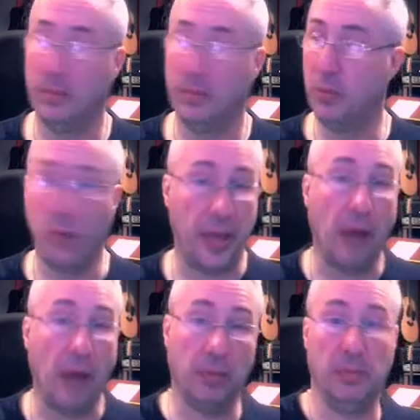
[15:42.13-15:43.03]

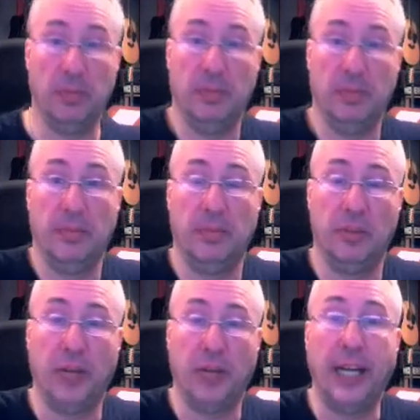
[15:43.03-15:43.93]
without
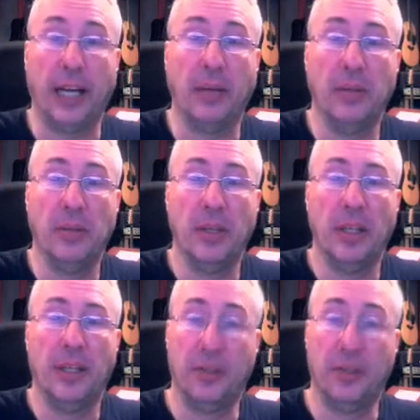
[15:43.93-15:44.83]
training.
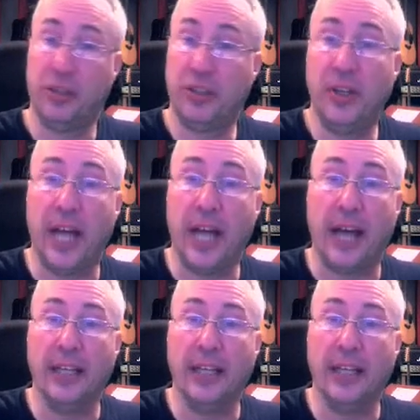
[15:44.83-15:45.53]
They're just good at it.